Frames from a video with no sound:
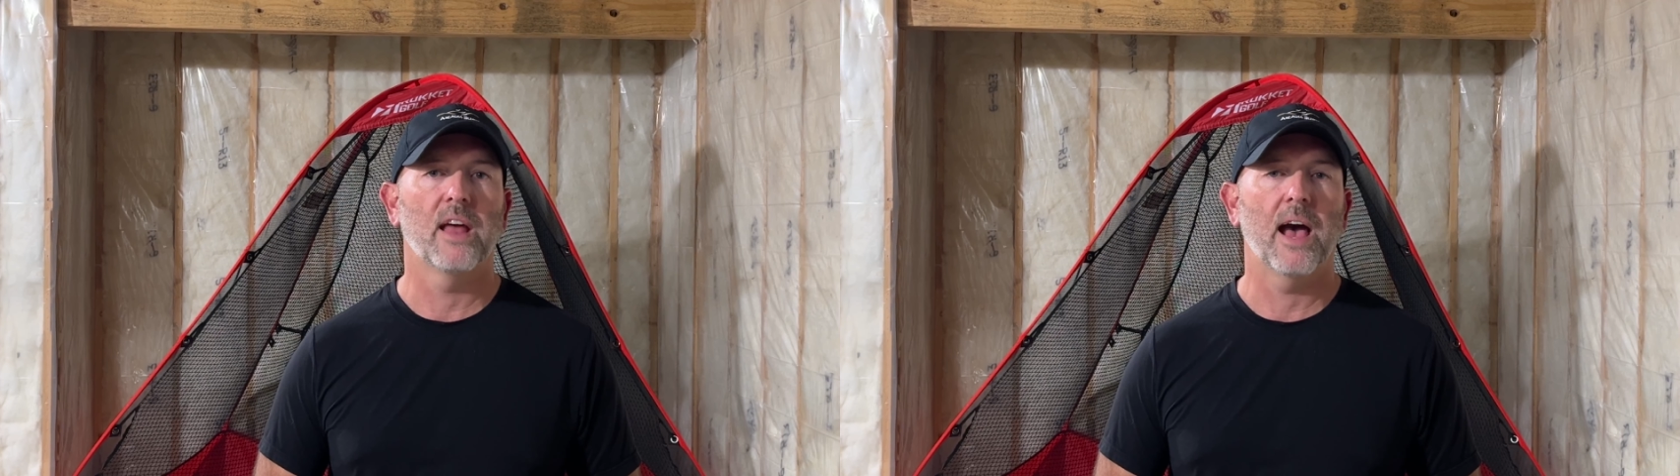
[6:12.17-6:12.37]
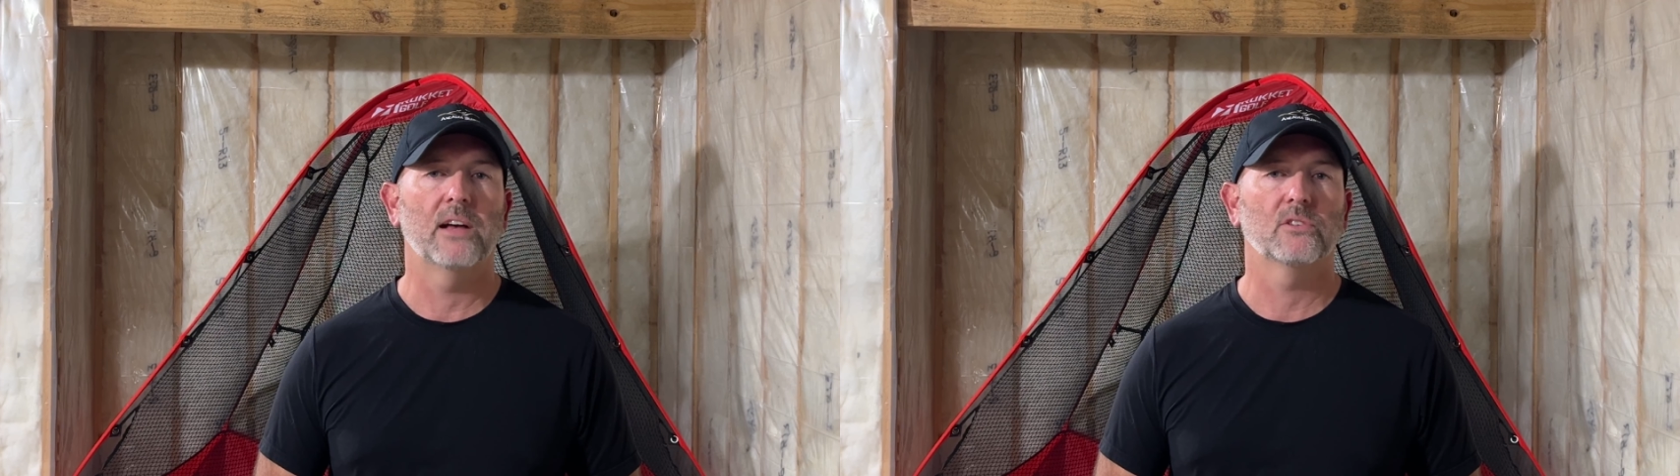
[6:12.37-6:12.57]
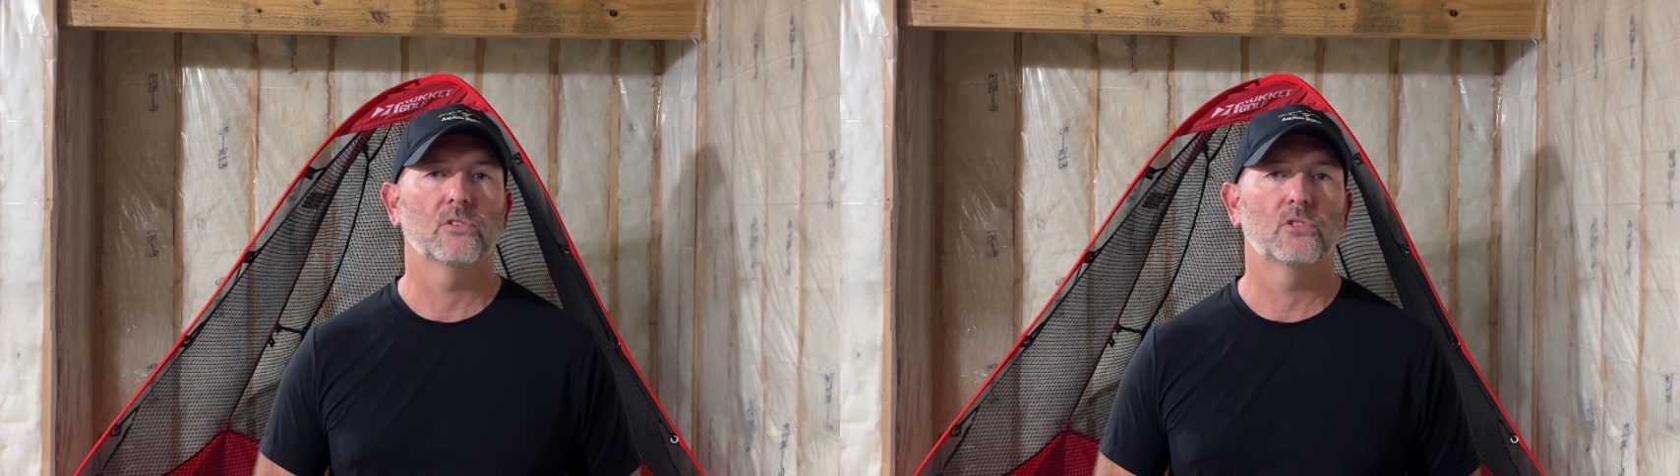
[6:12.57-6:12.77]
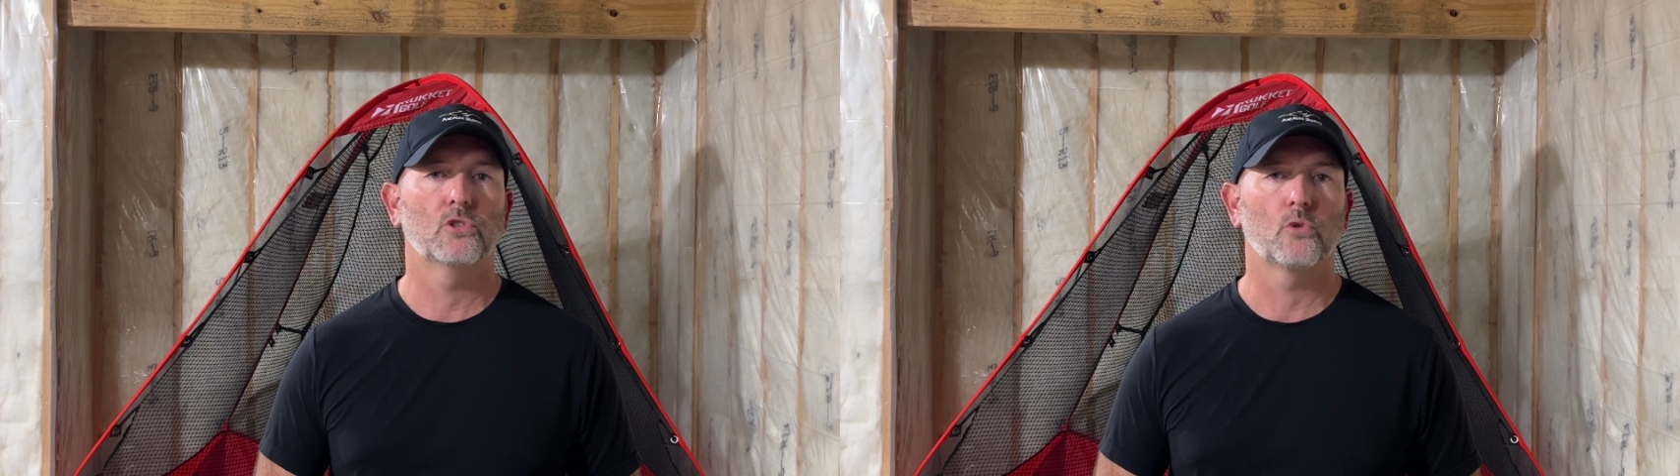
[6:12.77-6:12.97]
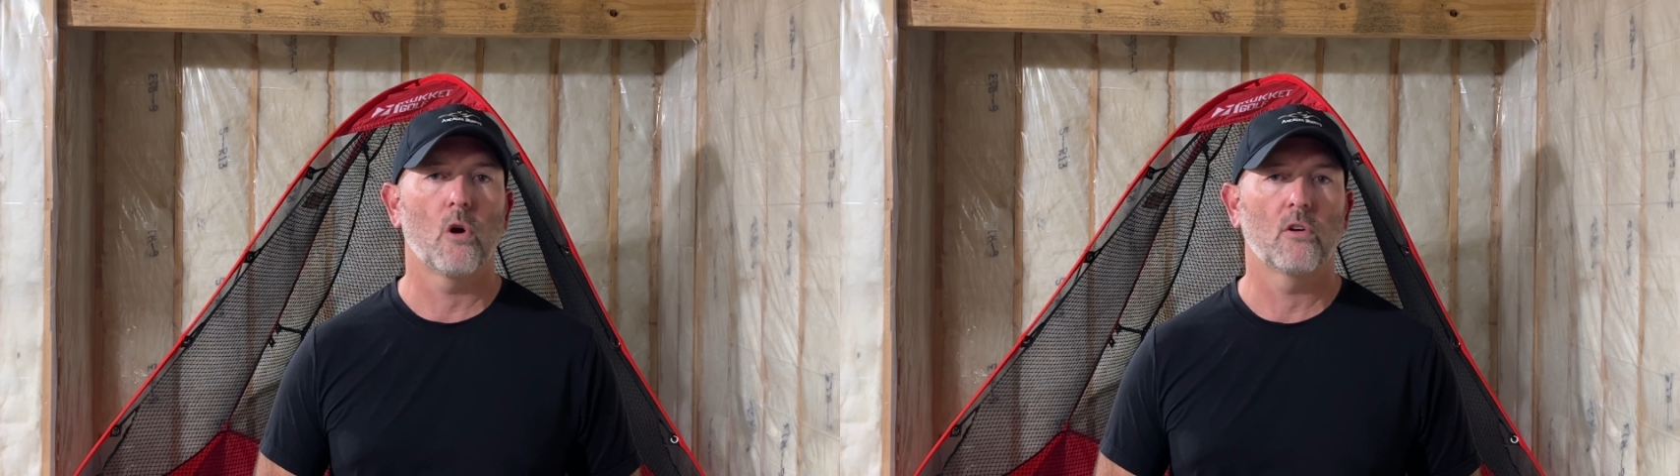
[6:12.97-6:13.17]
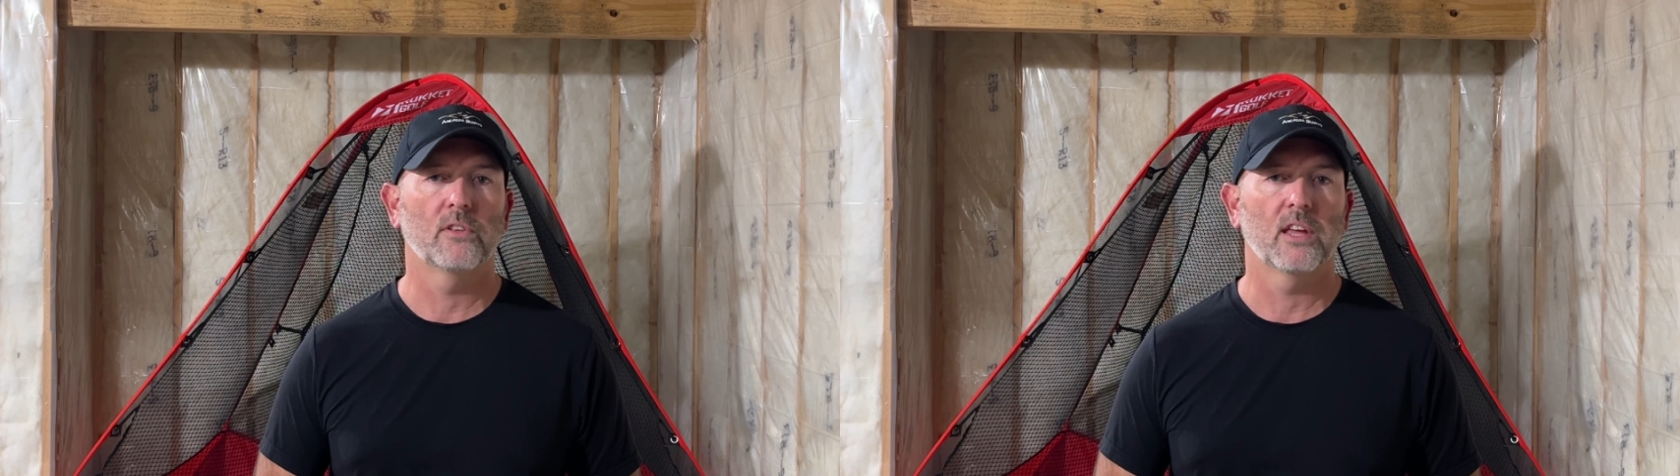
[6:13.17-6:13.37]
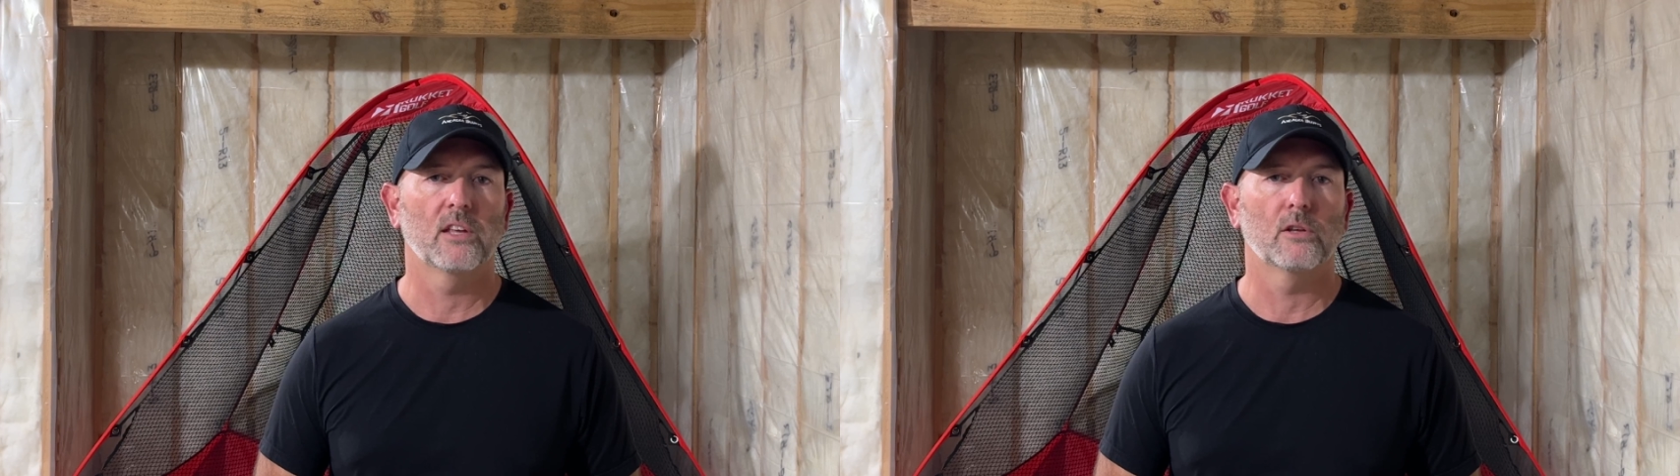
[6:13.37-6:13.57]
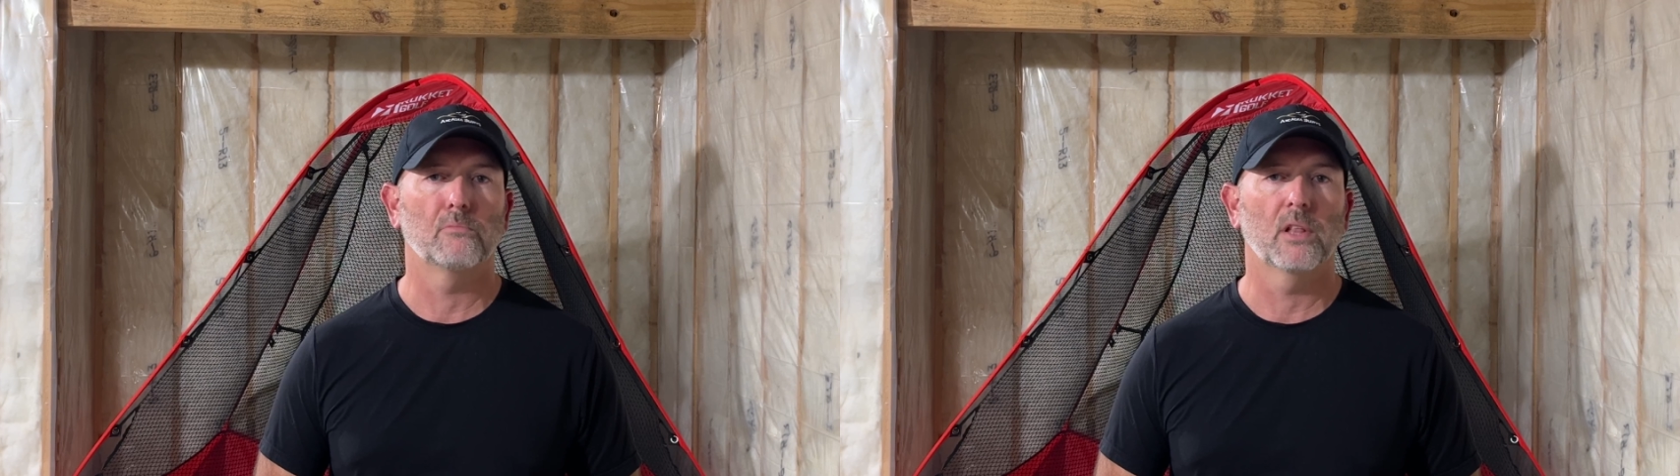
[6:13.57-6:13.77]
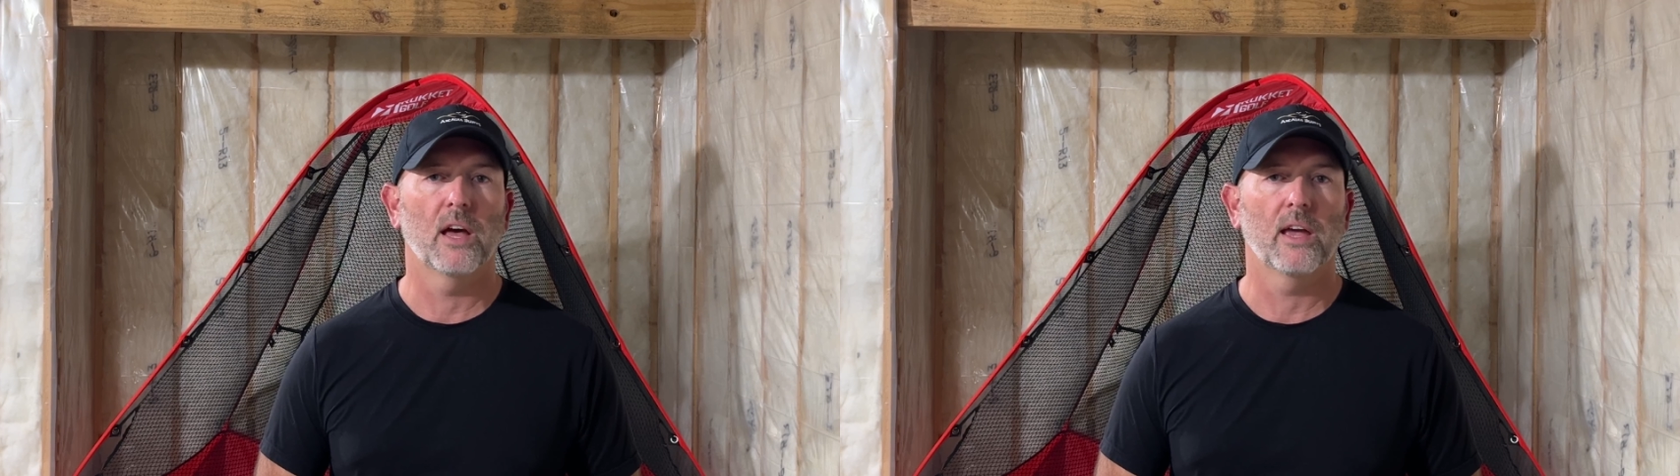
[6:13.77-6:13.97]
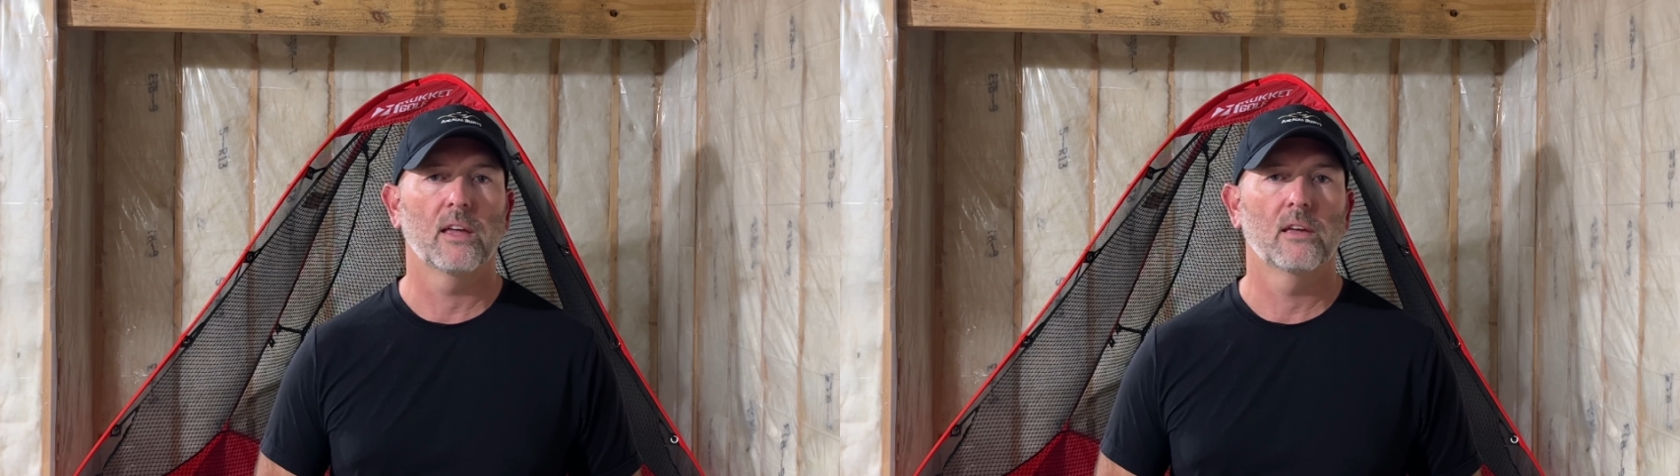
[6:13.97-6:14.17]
hazards strongly into play.